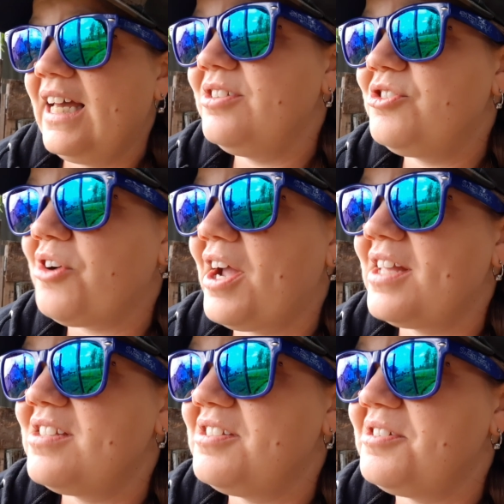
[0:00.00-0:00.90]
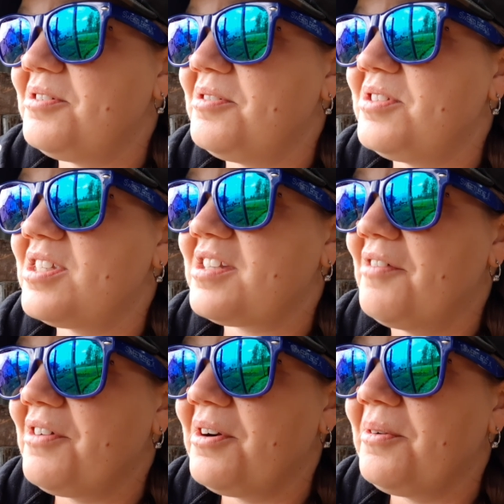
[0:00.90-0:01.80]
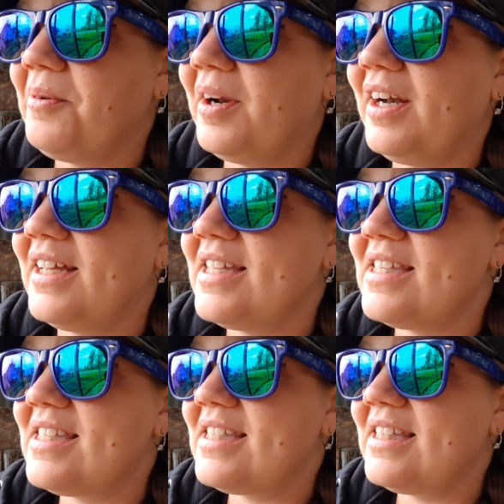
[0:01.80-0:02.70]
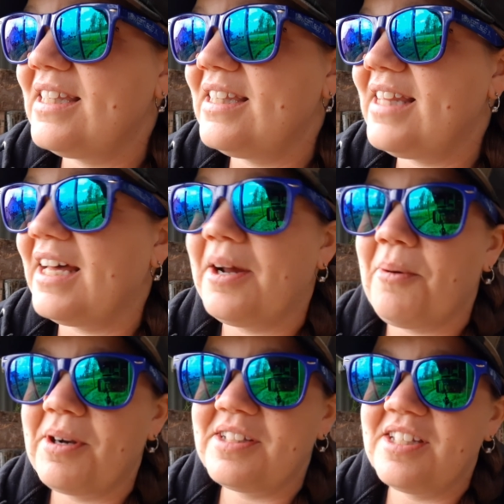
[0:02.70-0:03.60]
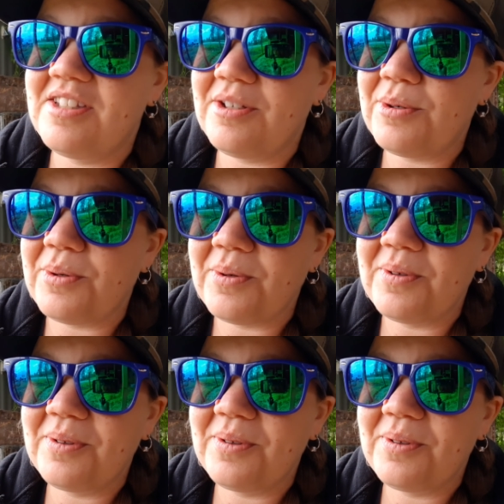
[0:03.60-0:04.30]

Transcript: trying to discover what it is that I wanted to do.